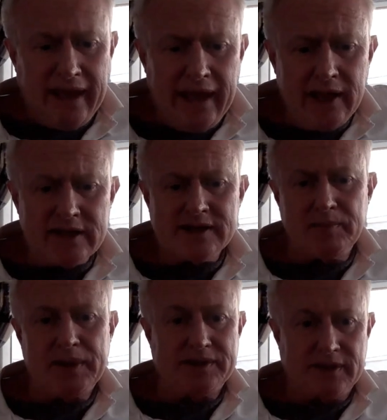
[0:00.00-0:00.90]
he
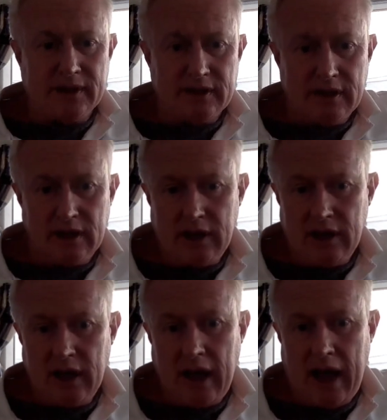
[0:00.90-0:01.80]
dismissed it,
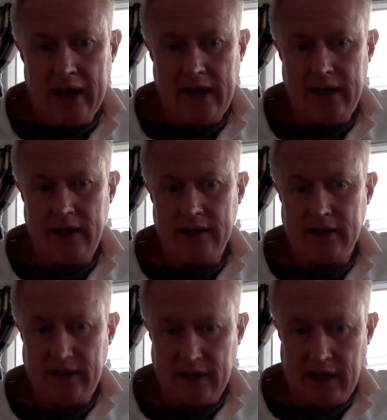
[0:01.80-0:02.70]
and he
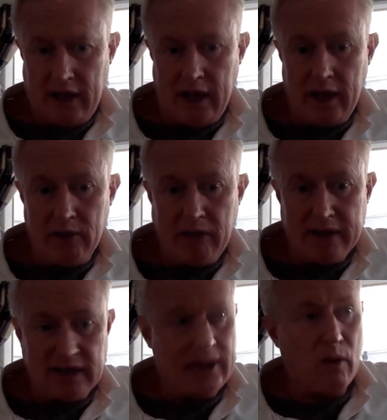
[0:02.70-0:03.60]
uh,
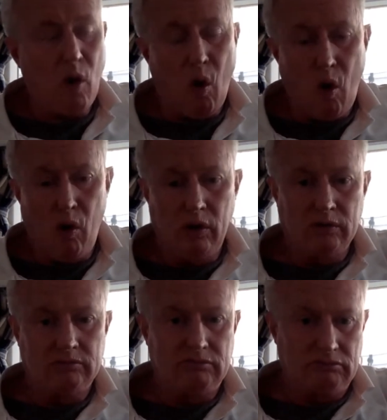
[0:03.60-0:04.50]
basically they were
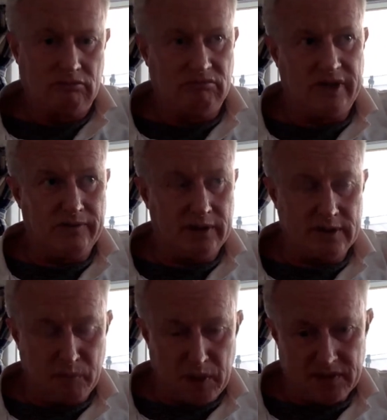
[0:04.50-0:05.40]
all giving
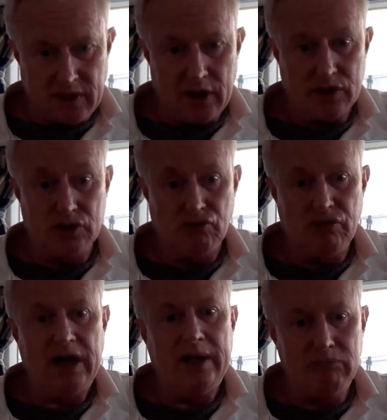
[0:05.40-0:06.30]
these presentations,
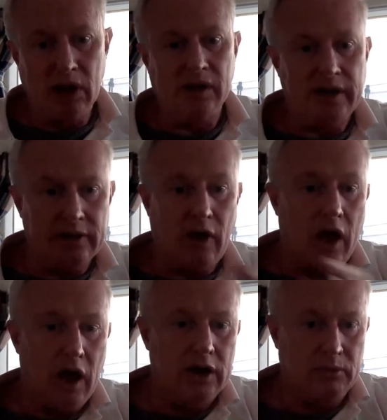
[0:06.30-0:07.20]
really building the
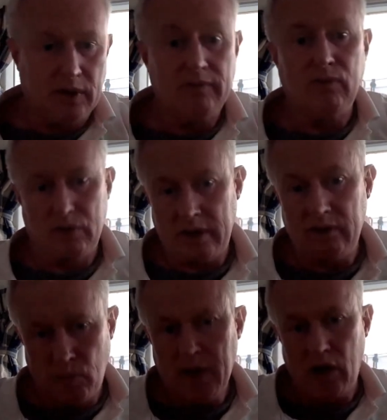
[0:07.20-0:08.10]
argument for
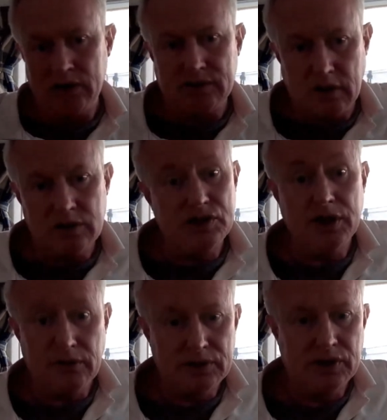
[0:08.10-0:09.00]
we got to start
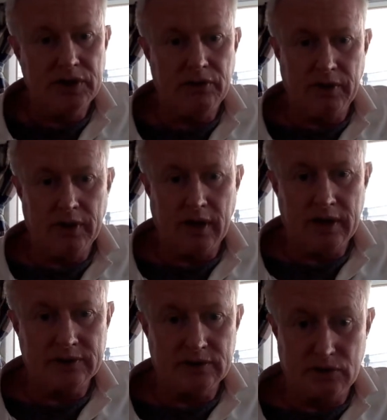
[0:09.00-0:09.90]
geoengineering,
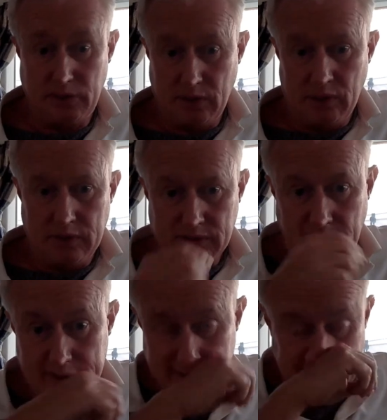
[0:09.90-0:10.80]
guys, doing all these
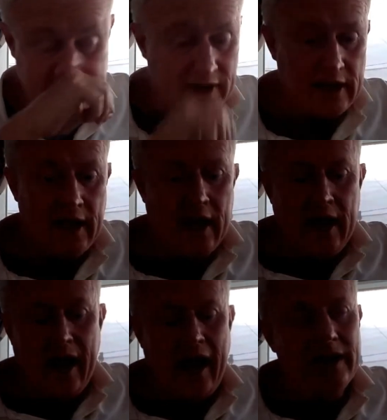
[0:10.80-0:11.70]
crazy
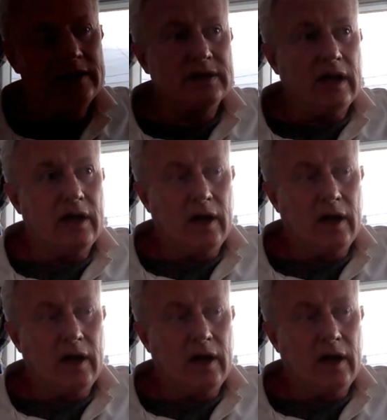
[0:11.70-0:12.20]
things, and